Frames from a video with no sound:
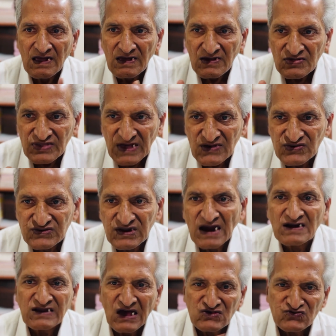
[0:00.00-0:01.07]
the
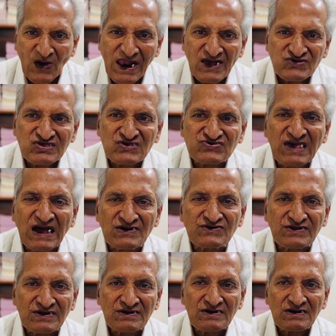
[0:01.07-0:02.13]
state as well as the
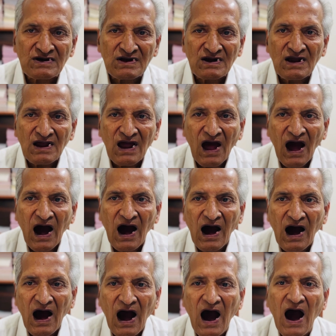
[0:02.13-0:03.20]
center
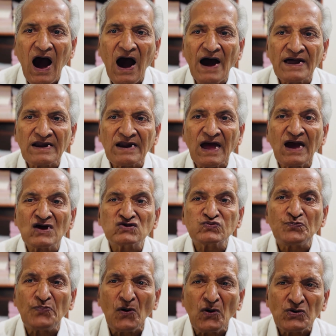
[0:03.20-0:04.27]
are
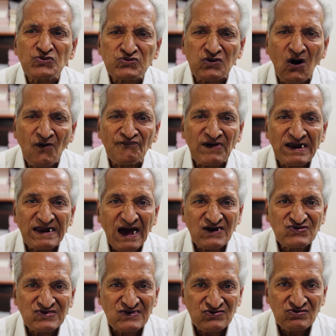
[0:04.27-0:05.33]
exposed of a
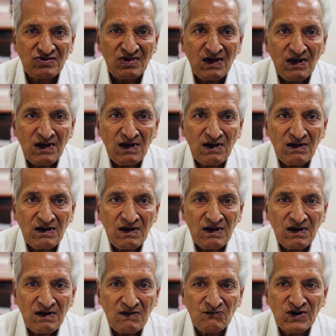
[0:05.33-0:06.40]
nexus
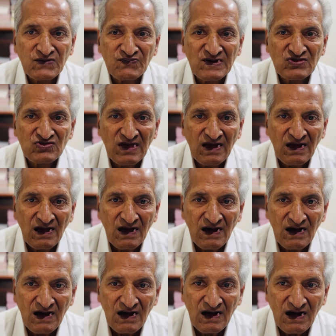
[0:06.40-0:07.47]
between the
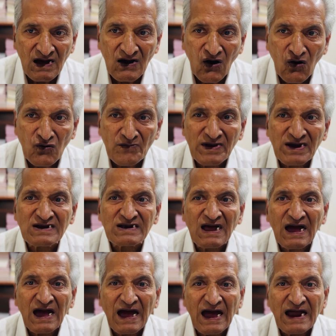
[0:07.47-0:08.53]
government
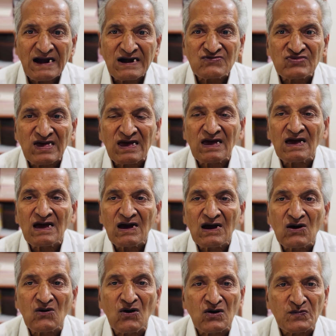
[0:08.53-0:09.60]
and the
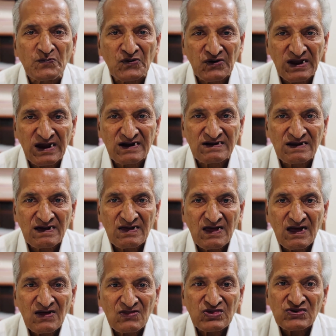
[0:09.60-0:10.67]
corporate.
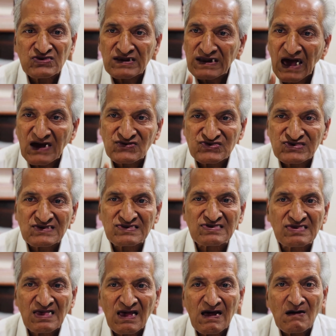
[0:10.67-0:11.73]
This
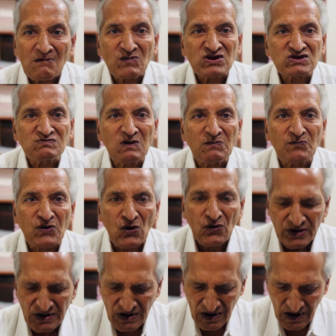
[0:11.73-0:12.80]
nexus must be
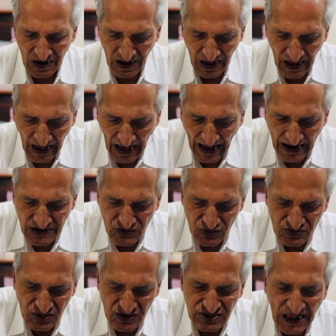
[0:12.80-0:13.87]
broken and so
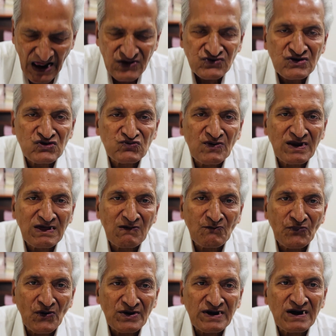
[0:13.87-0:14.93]
this election is very
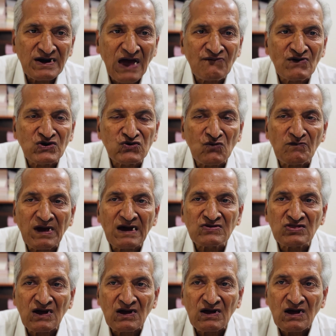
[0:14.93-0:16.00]
important. I want to make
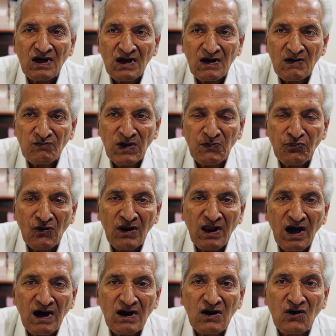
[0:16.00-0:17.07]
the people
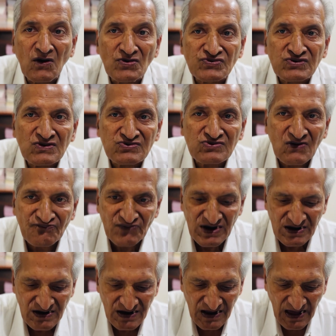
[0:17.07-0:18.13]
conscious of
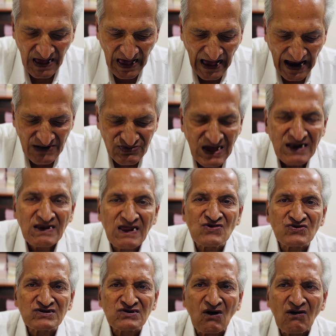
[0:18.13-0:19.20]
it and then
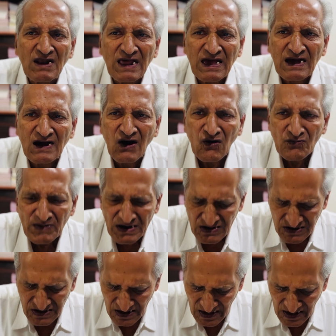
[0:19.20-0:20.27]
install a government